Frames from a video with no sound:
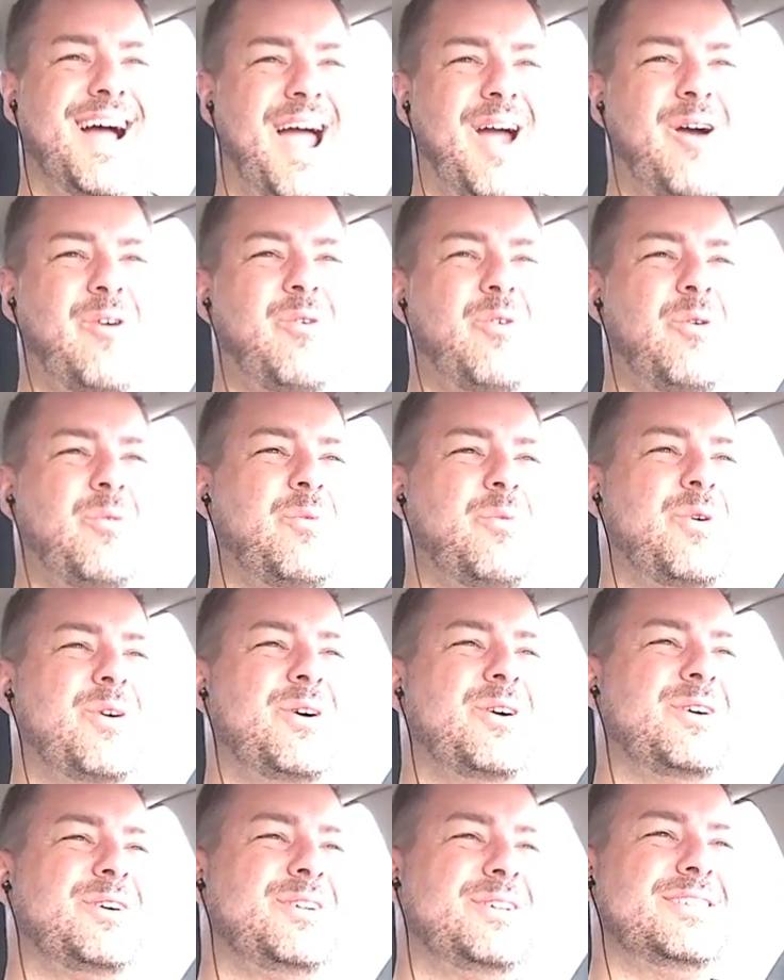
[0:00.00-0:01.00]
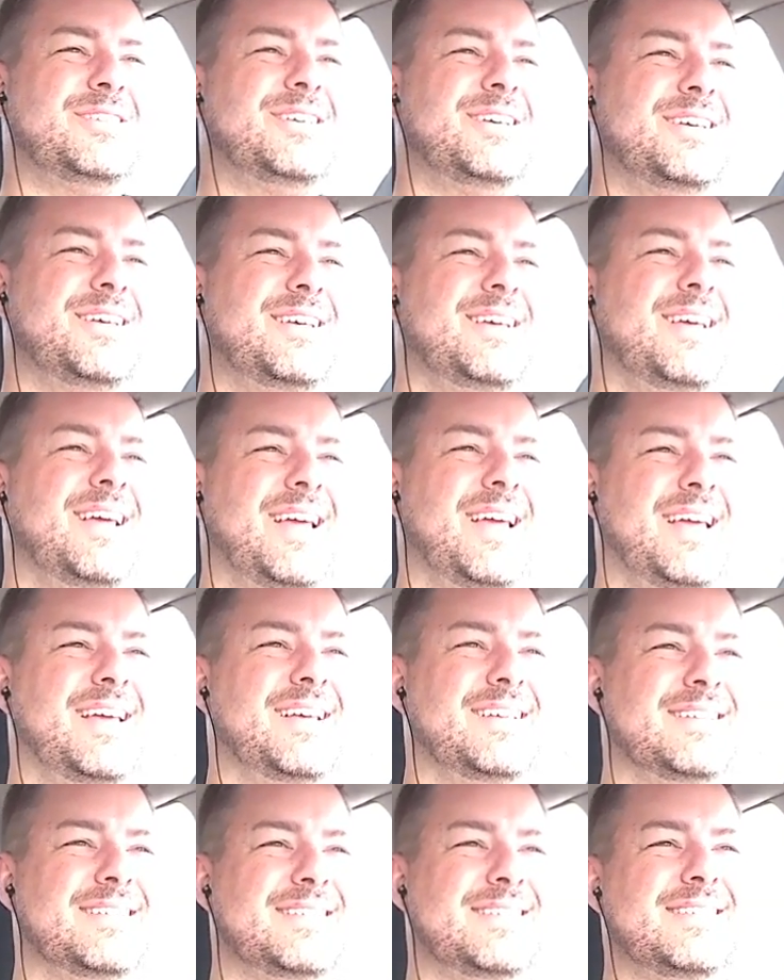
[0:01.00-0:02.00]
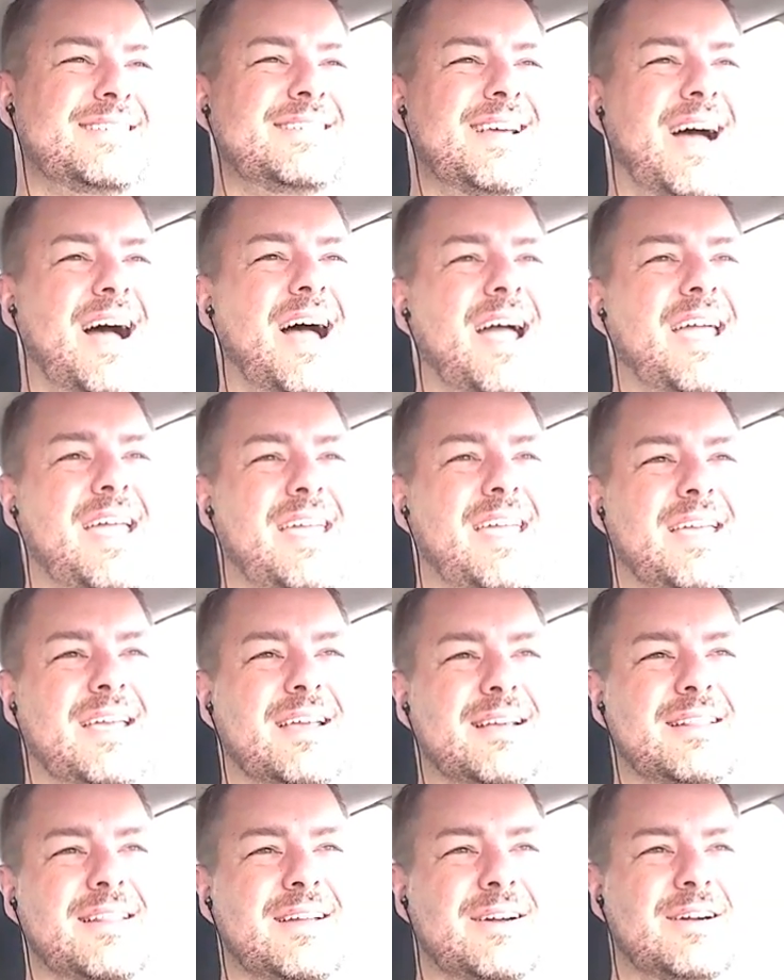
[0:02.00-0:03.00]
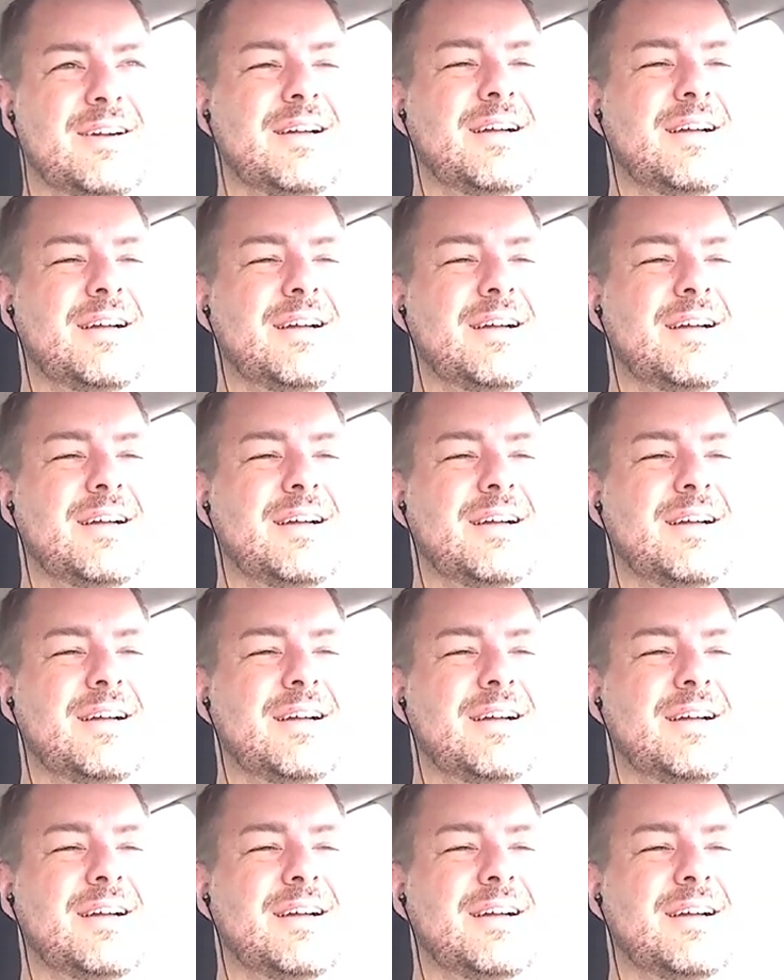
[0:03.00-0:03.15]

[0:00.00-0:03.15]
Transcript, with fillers: Our world is dying.